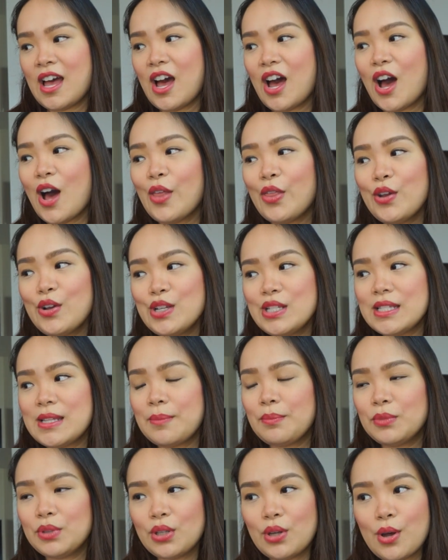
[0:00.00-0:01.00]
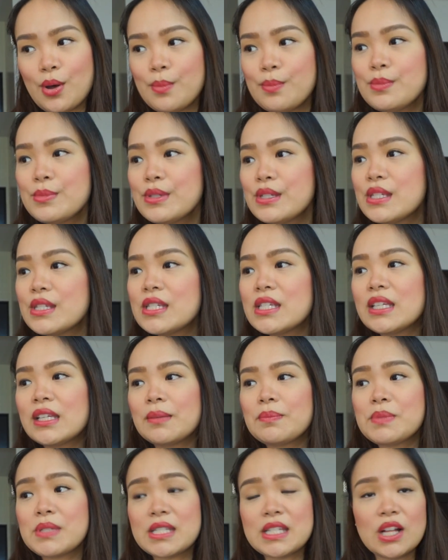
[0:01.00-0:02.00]
other symptoms,
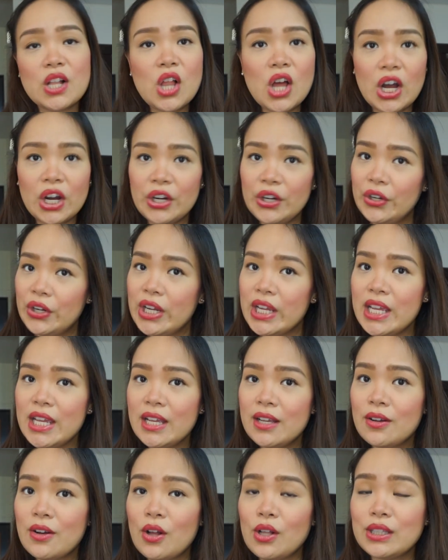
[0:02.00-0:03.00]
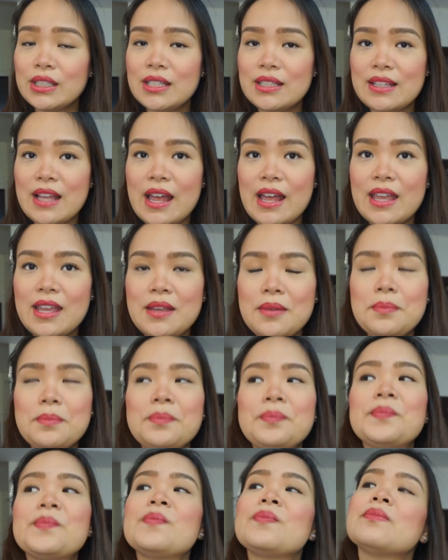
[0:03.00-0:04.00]
still hungry all the time.
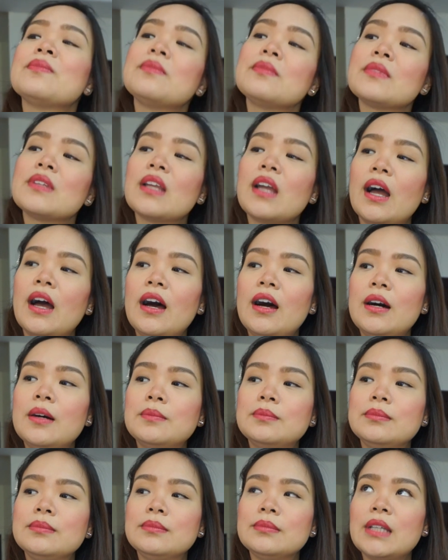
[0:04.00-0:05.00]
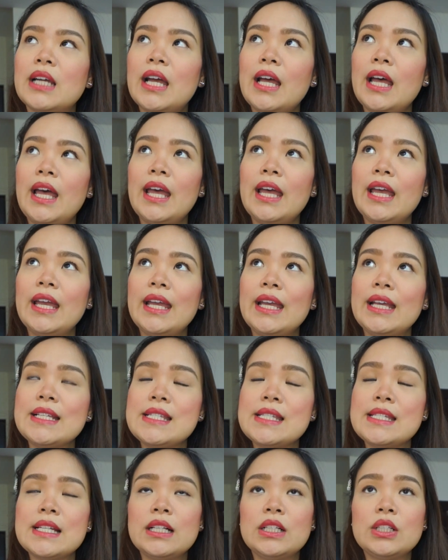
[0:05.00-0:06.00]
I
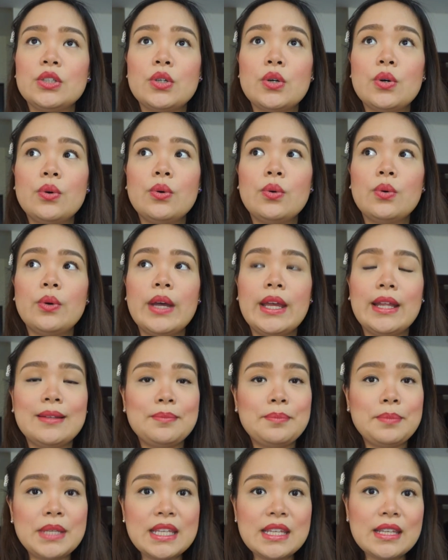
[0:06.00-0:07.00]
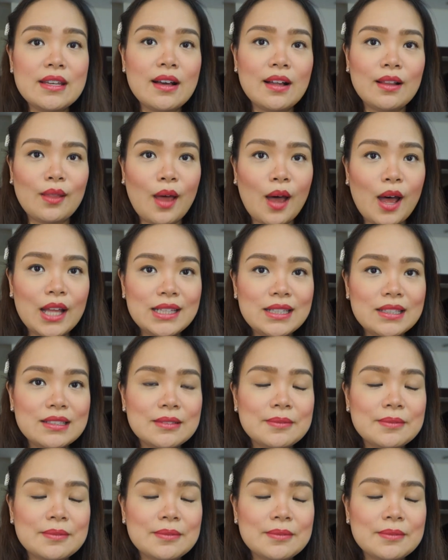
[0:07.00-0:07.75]
still go and pee a lot.